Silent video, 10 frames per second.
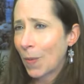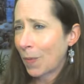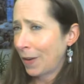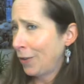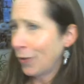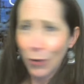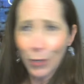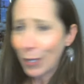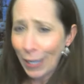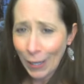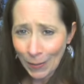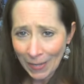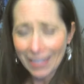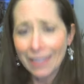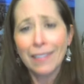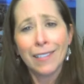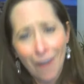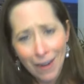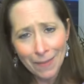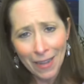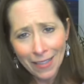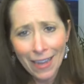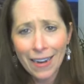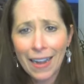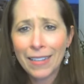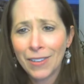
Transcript: when you couldn't hear me, sorry about that, guys.